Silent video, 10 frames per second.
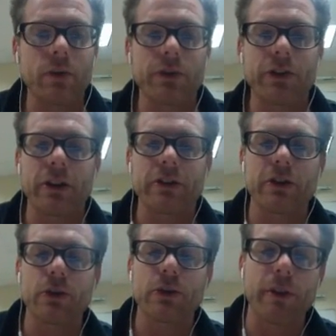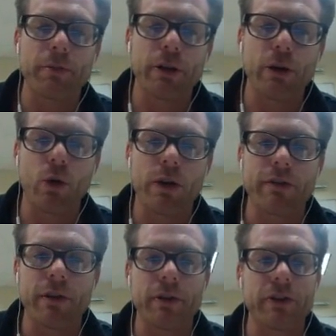which I'll actually do a separate recording
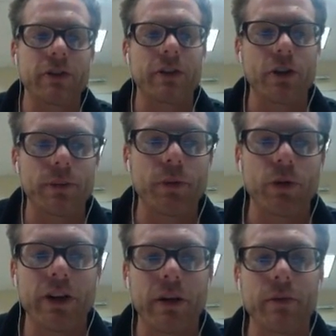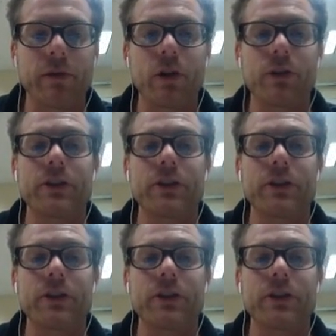from because it's a little bit more time involved,